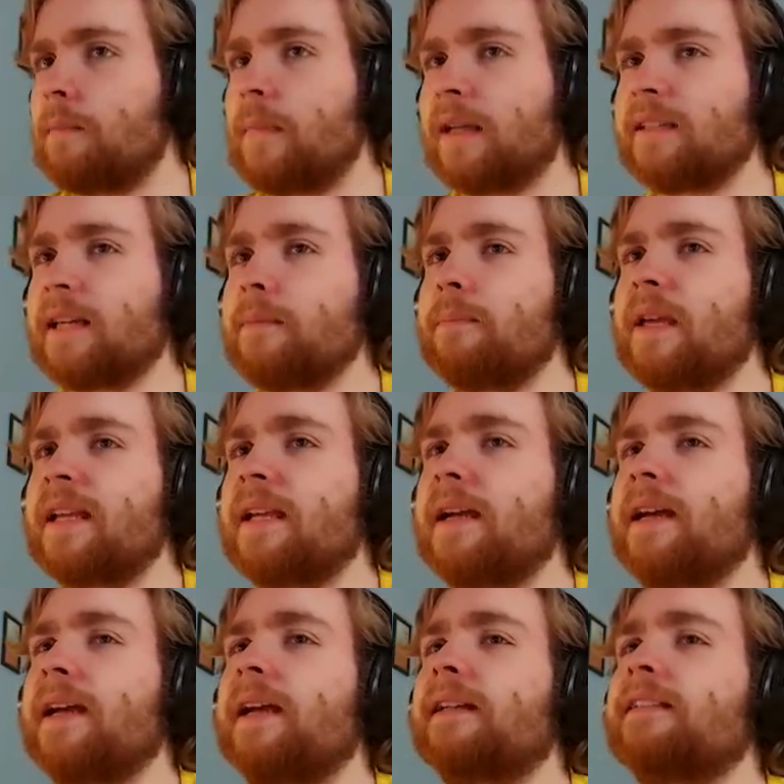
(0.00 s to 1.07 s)
but I make
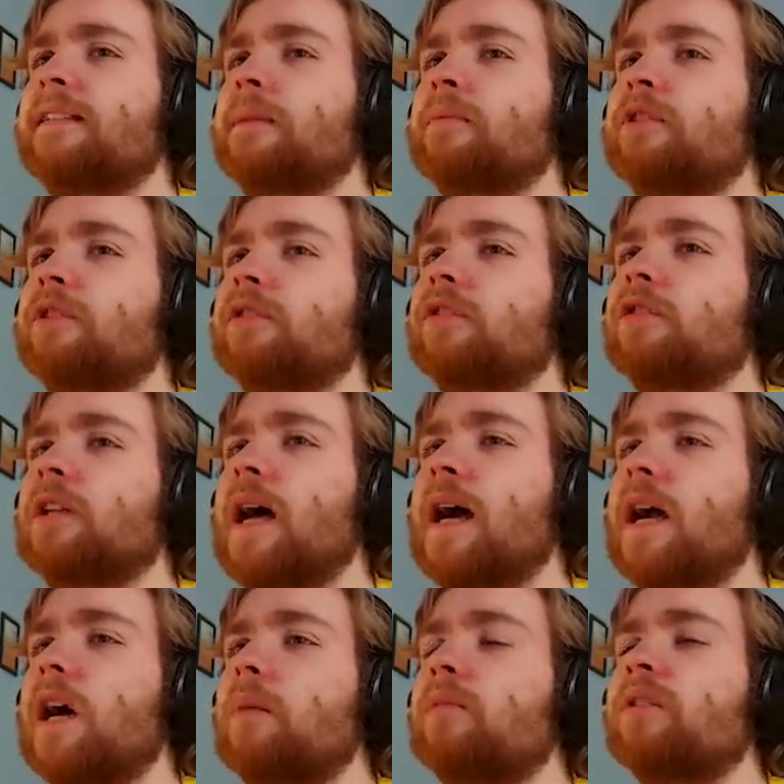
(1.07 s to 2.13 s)
exceptions
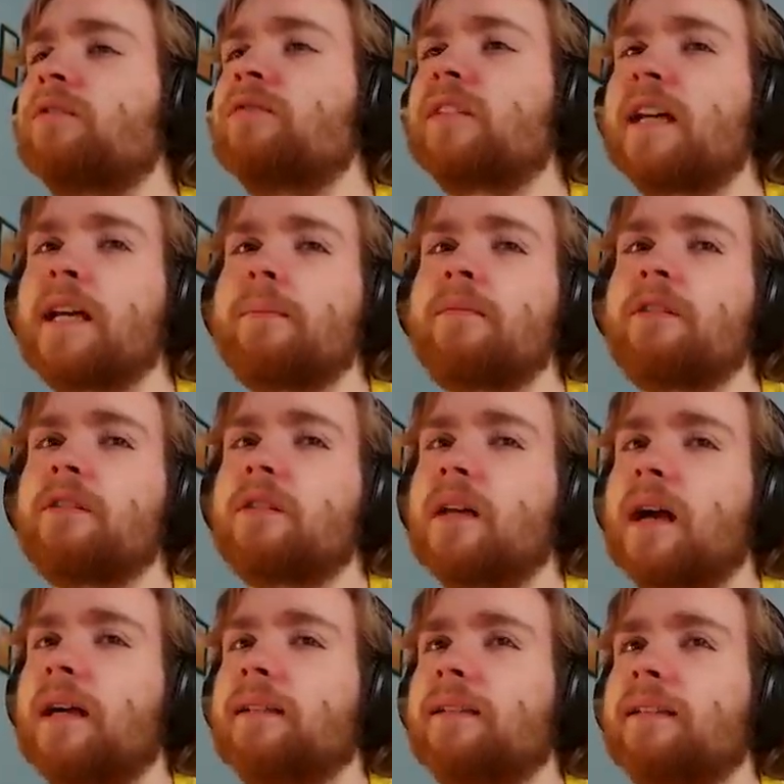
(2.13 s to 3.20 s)
a couple of
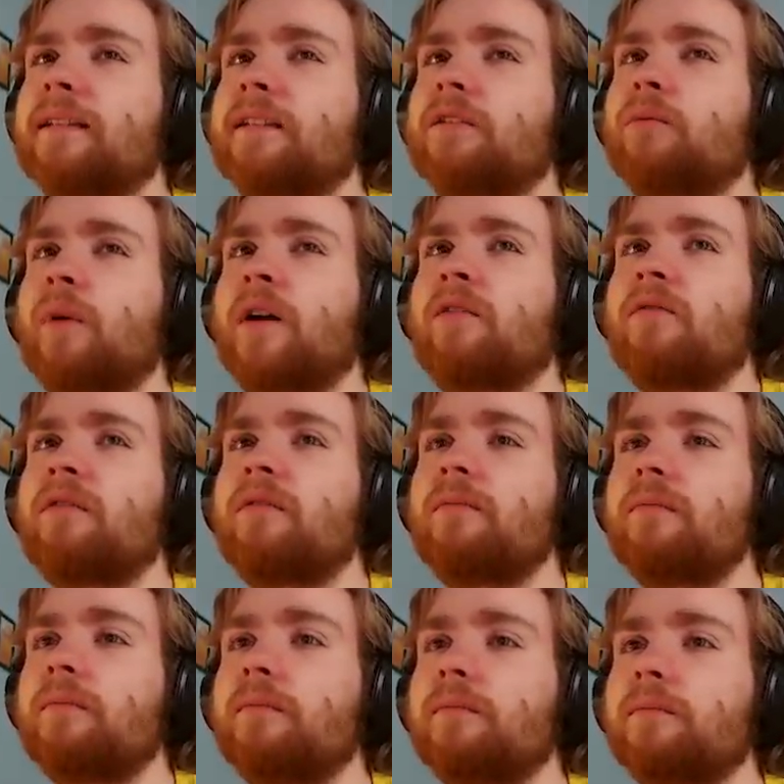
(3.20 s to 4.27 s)
times, and this is one of
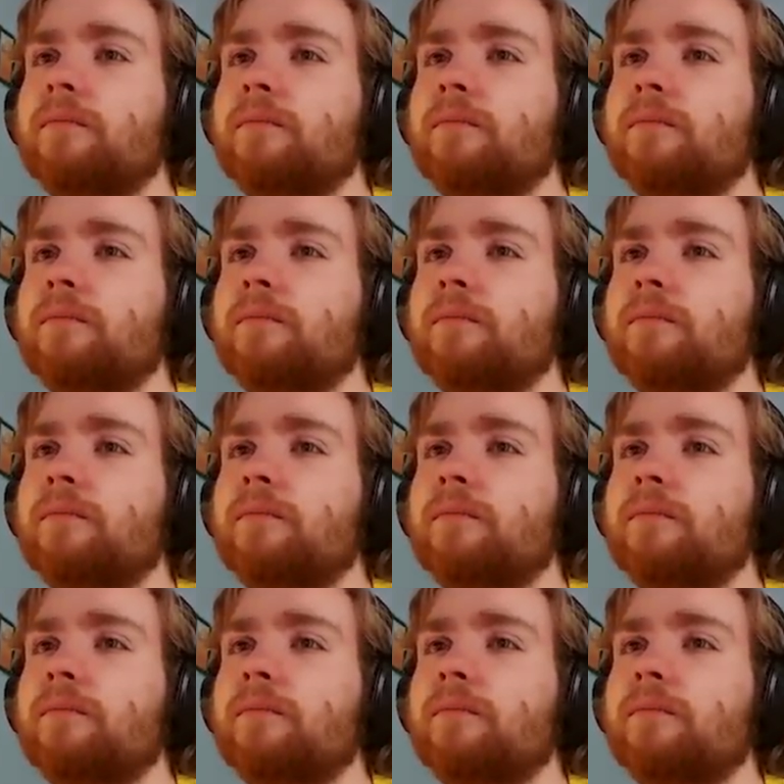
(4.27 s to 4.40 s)
them.